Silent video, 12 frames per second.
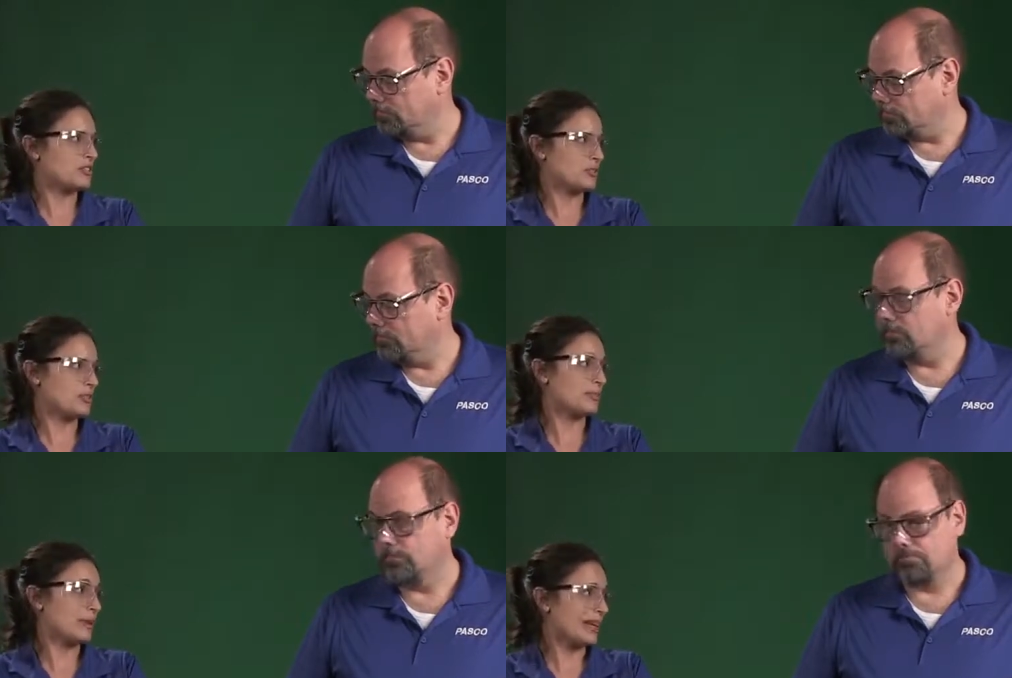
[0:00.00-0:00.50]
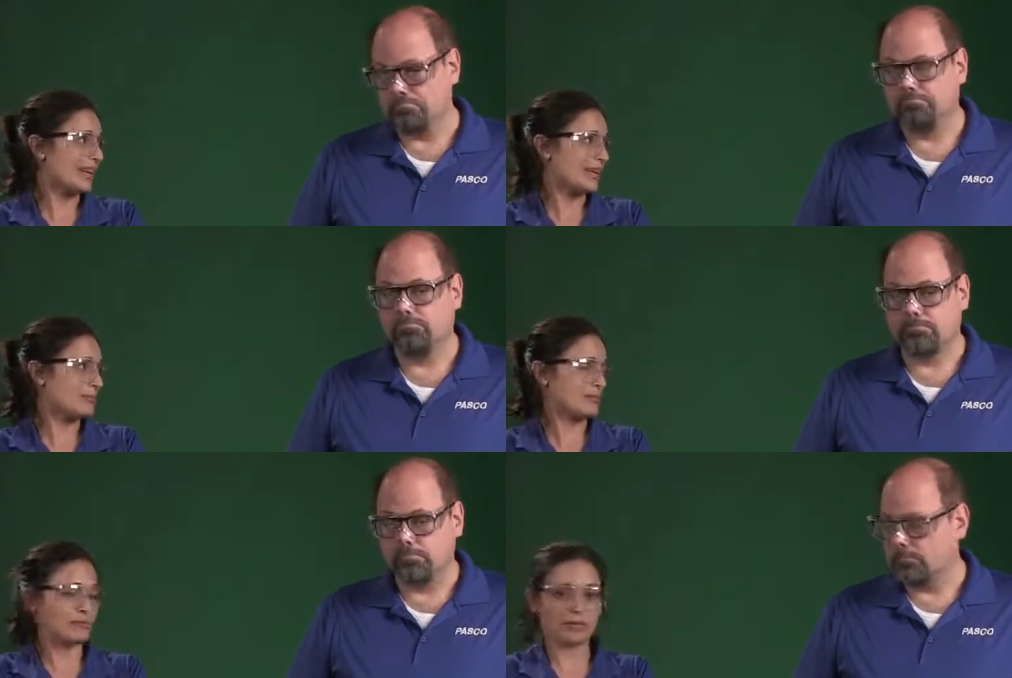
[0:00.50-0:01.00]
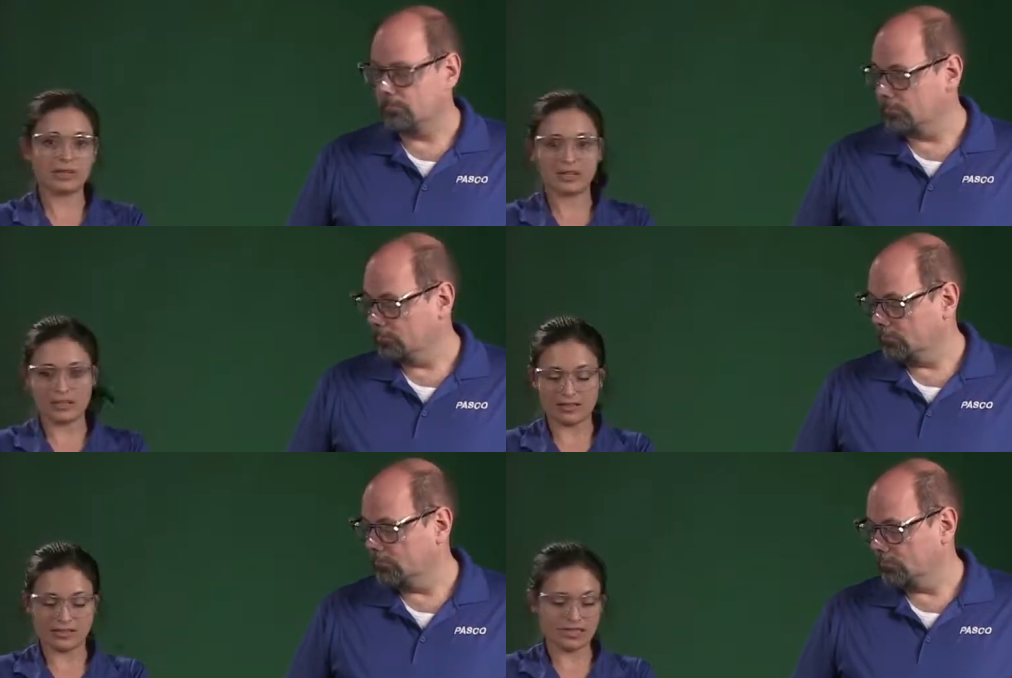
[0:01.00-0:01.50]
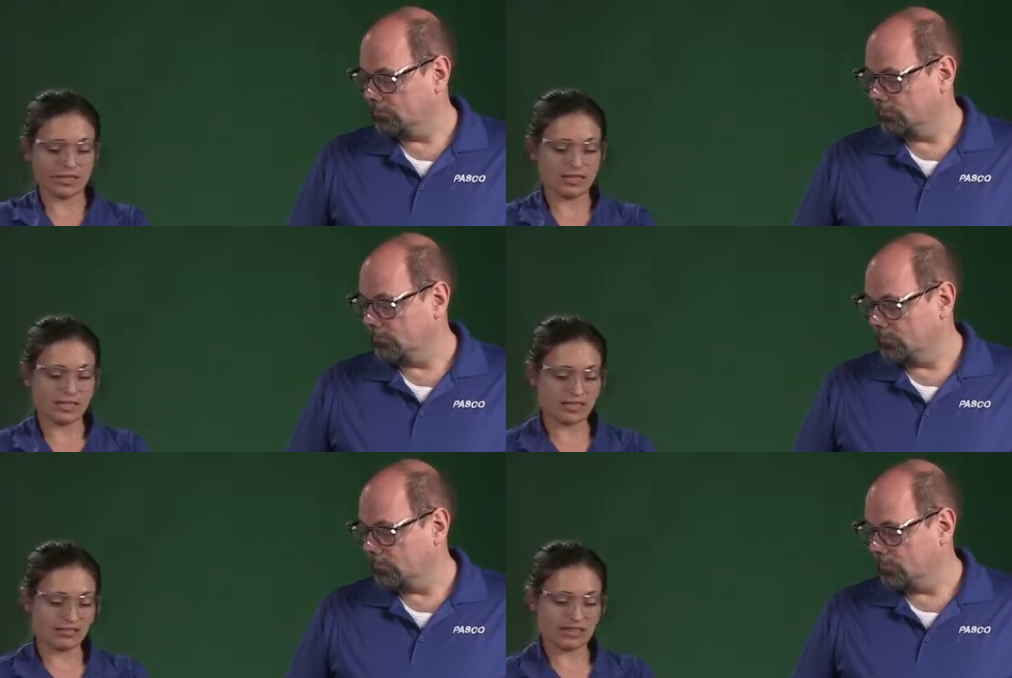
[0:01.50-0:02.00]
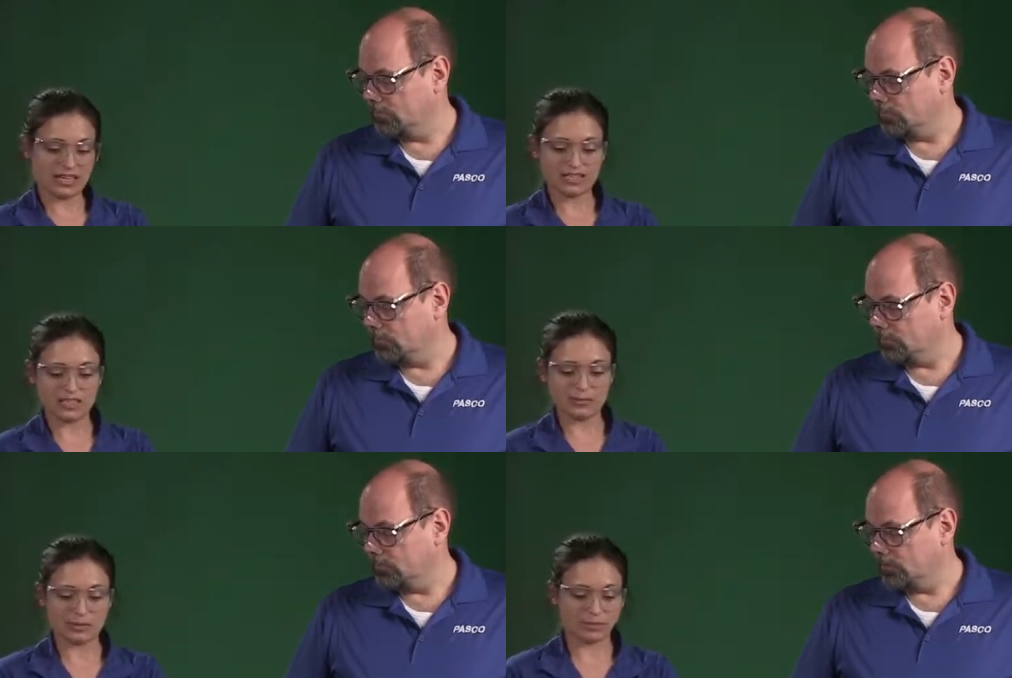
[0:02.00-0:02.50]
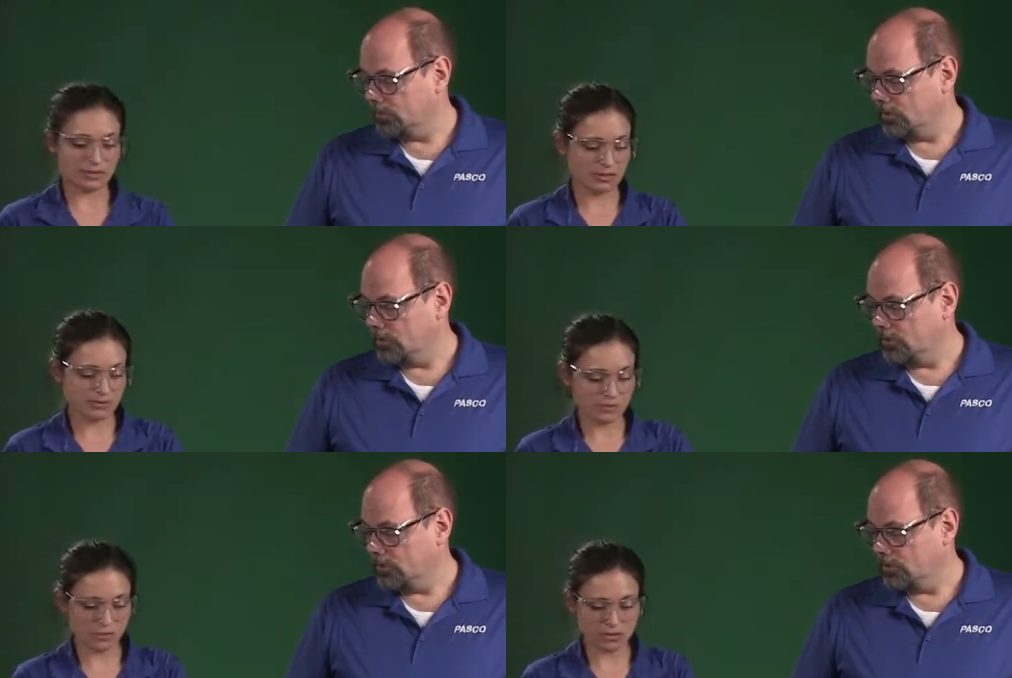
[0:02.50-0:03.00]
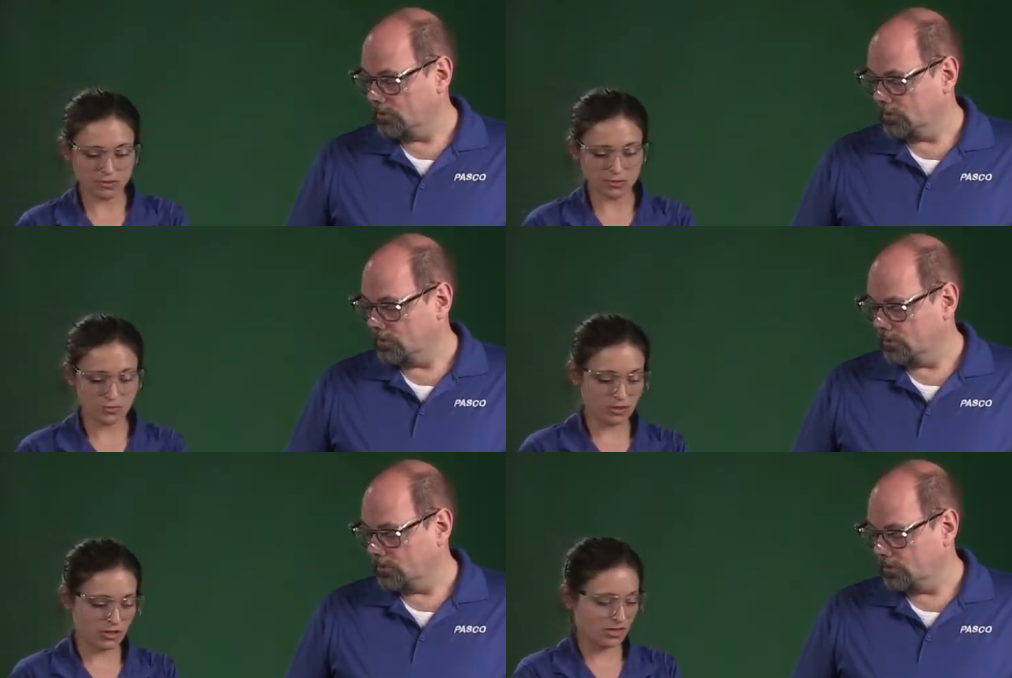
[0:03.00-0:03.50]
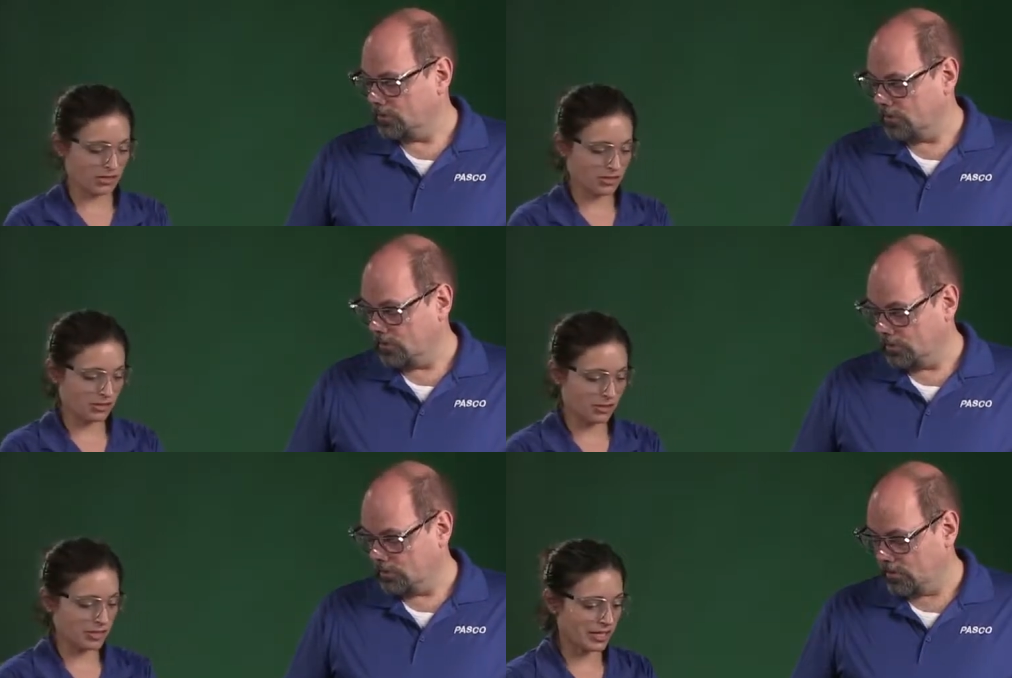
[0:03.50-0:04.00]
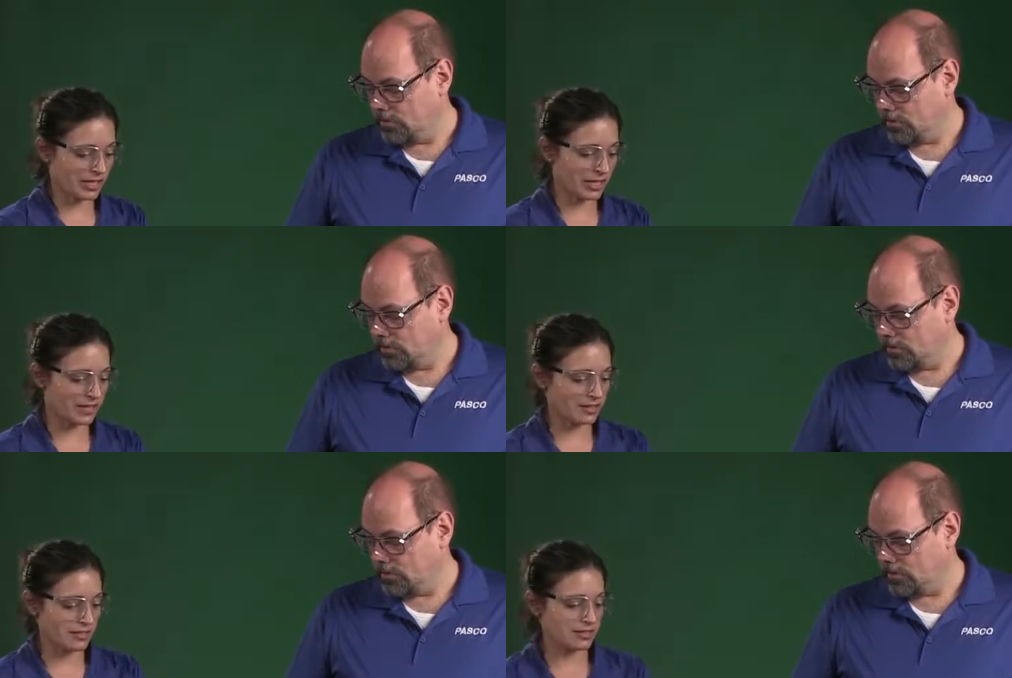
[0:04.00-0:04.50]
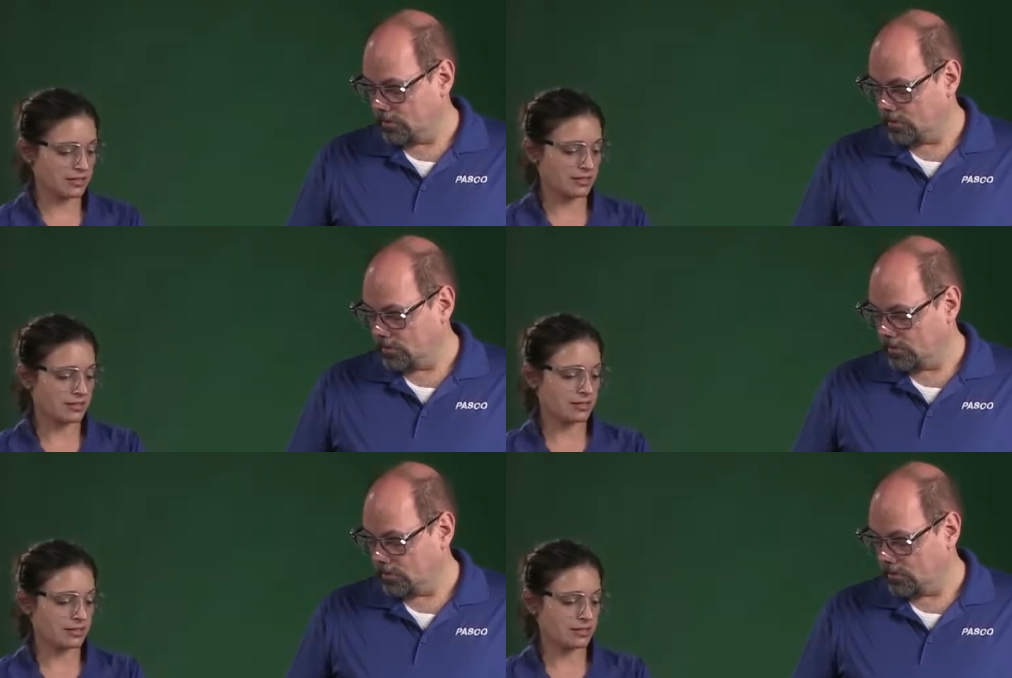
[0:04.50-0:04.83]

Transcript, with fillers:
Speaker 1: to stir this by hand before we got any of that sample. But the first run, we're just going to look at the